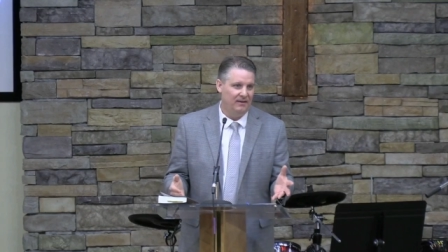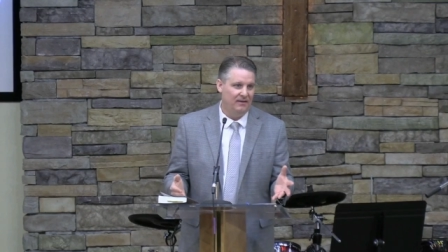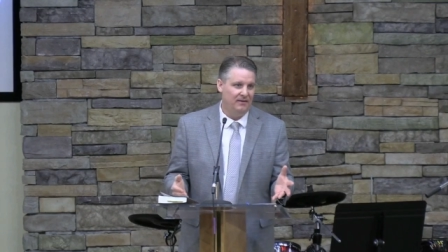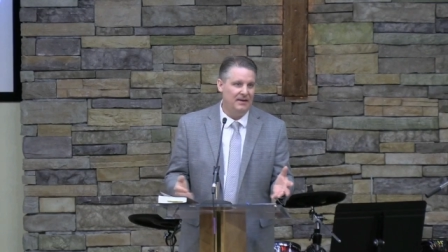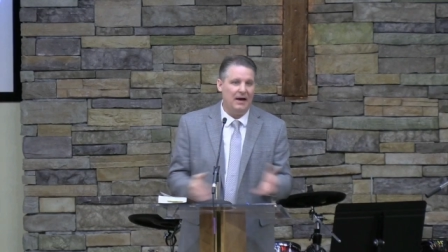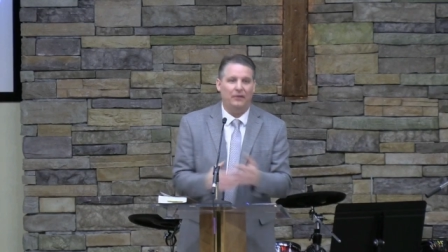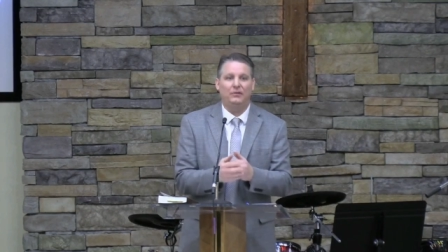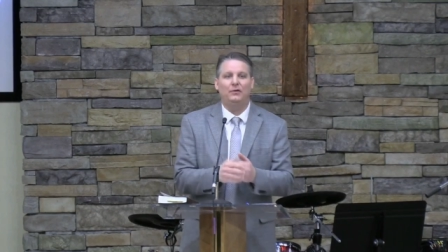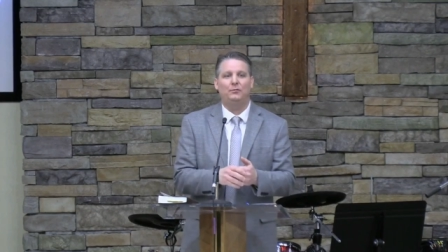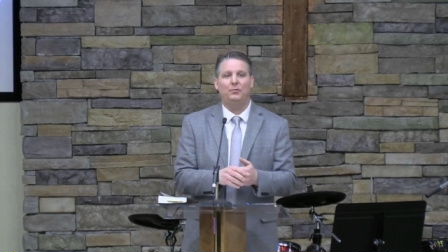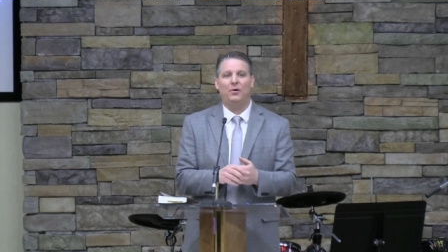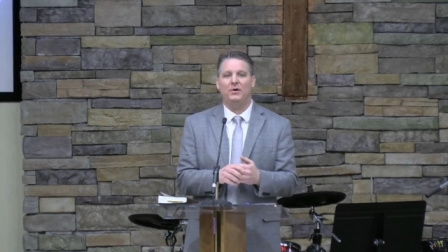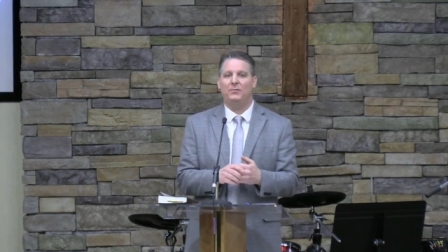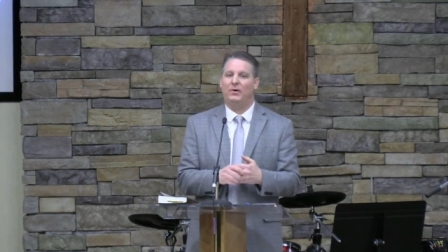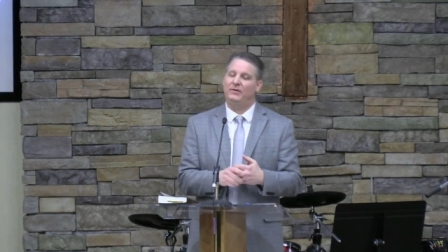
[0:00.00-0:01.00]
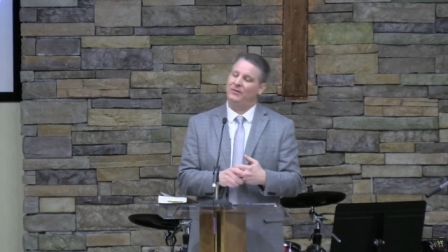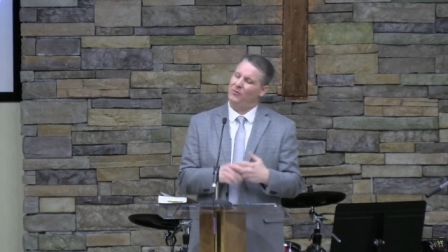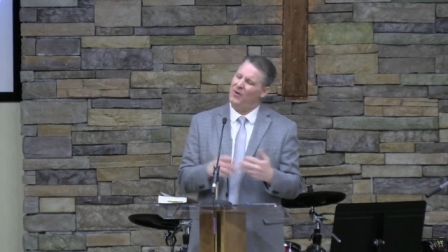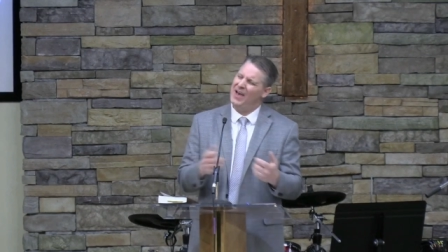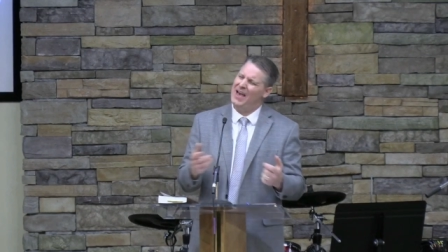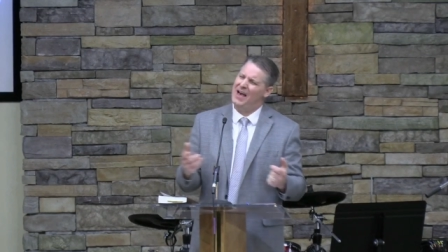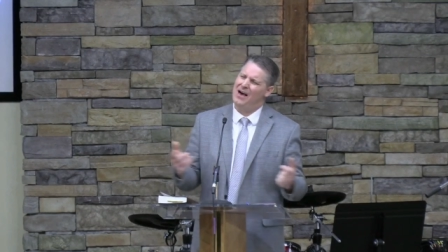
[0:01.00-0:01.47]
Now, at this point, you might say,
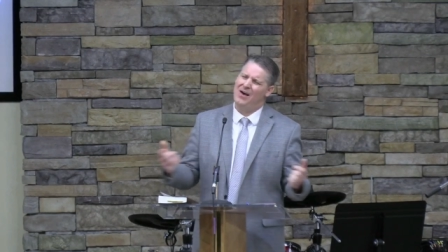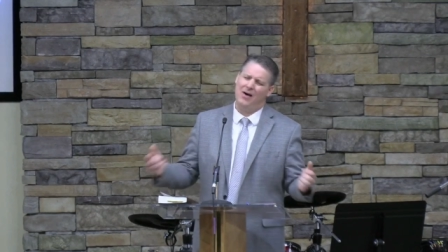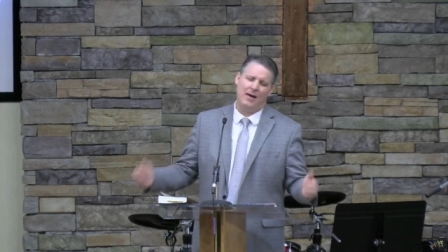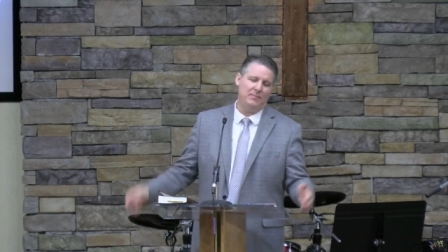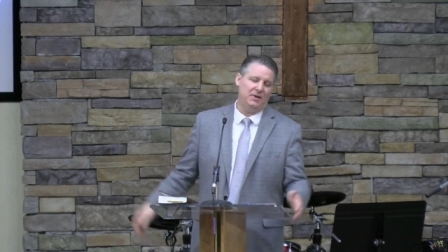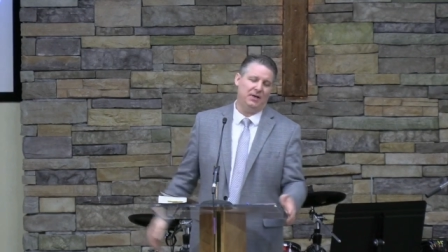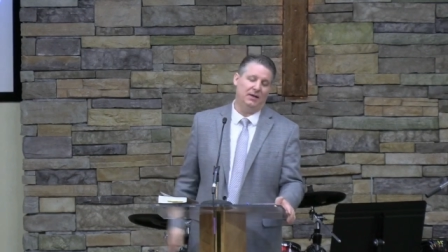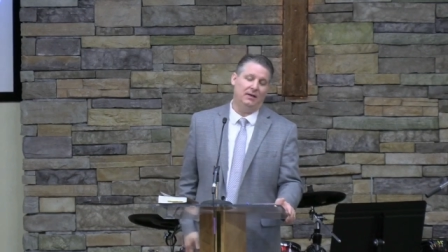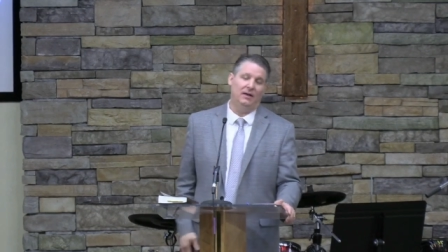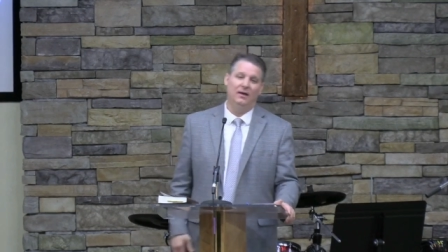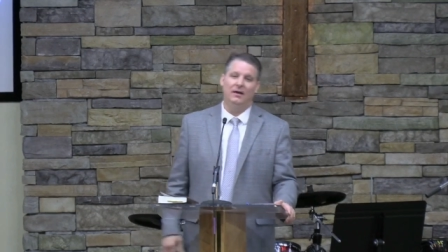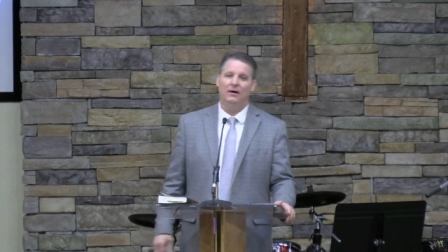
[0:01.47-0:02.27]
well, I mean,